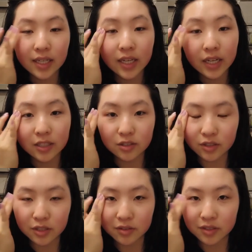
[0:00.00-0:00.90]

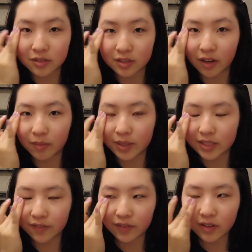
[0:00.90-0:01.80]
introduce yourself, because I
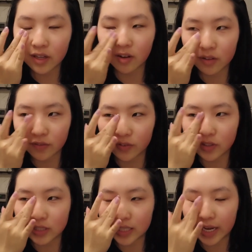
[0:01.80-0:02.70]
feel like on the
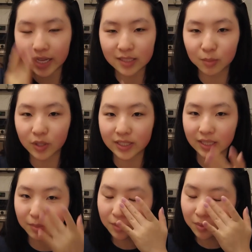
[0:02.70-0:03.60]
first day it's more
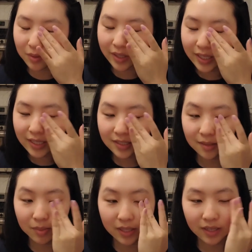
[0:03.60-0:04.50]
acceptable to
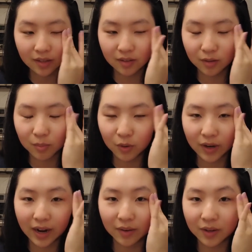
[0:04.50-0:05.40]
be a little more
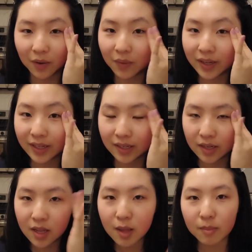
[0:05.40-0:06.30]
outgoing and
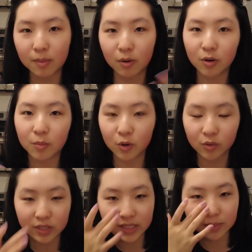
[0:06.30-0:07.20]
people are more
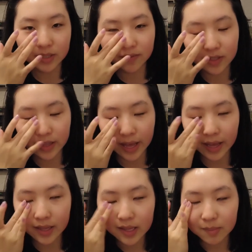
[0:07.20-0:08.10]
receptive to
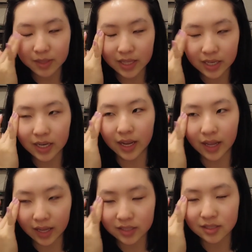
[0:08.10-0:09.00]
that. But then
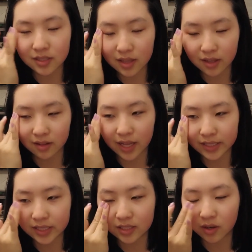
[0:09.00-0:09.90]
as the
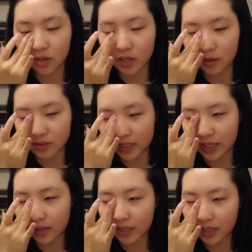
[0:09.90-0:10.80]
classes go and you don't say
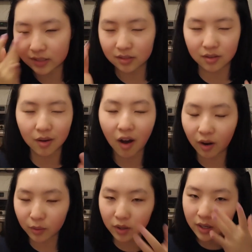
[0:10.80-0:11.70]
anything, it gets a little
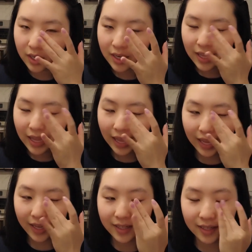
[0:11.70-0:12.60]
awkward.
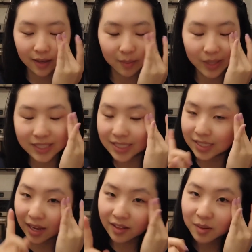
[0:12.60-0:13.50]
And that's
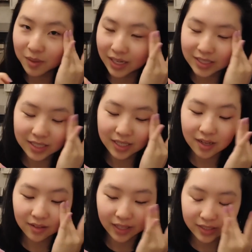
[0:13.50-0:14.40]
exactly what I did
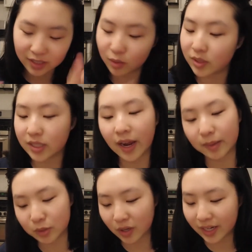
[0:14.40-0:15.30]
last year, which I'm
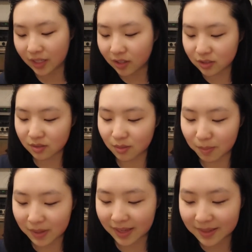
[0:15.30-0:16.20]
trying not to
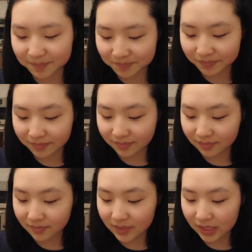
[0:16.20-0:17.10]
repeat.
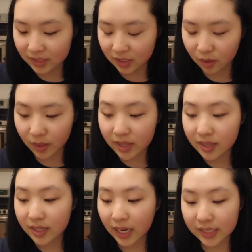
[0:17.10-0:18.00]
So
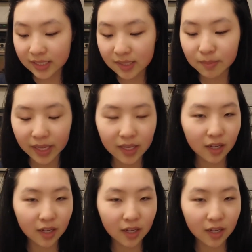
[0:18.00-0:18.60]
I did make a